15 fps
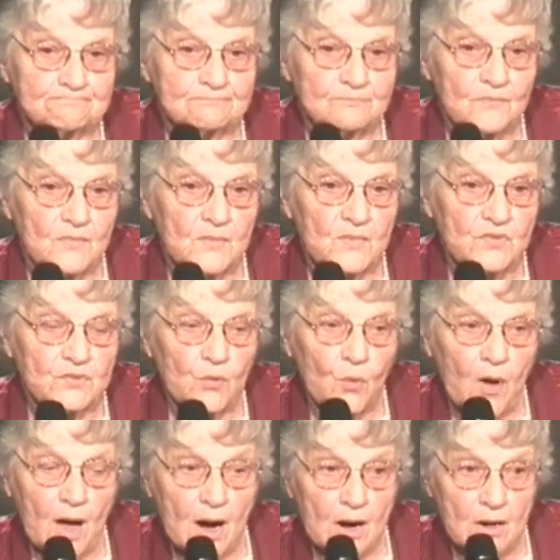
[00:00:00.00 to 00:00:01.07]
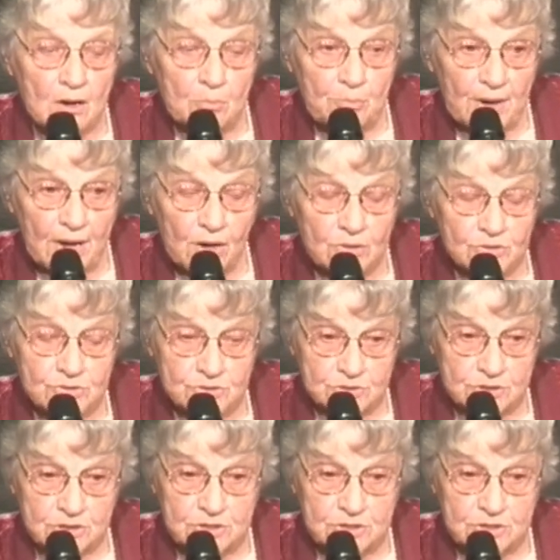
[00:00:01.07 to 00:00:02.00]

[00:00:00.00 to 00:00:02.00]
so our parsonage,